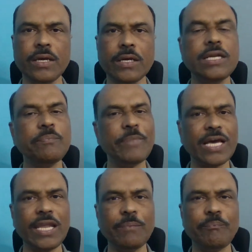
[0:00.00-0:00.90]

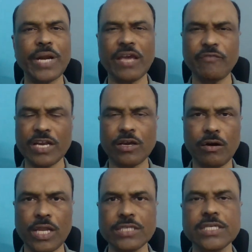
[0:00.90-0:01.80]
Typically, private
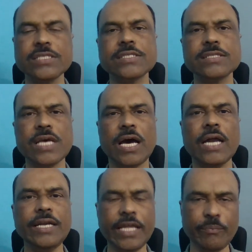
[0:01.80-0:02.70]
colleges
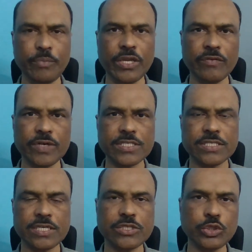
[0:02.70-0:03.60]
and deemed
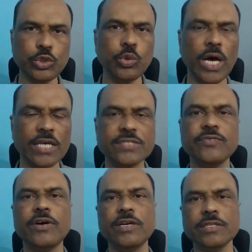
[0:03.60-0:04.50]
universities do ask
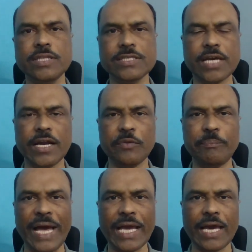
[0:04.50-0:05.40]
for this kind
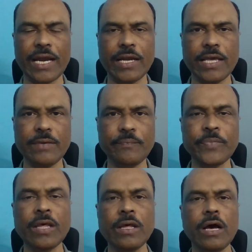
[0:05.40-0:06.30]
of bank guarantee.
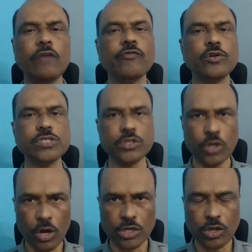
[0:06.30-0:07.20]
Of course,
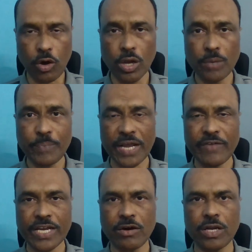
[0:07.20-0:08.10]
not all
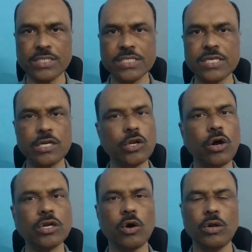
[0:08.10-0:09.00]
private colleges and
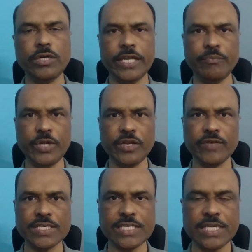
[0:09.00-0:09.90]
not all deemed
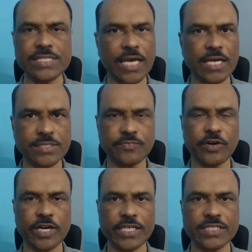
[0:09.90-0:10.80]
universities ask
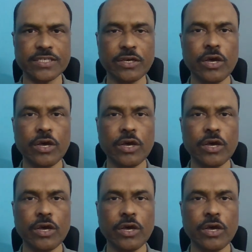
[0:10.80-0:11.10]
for it.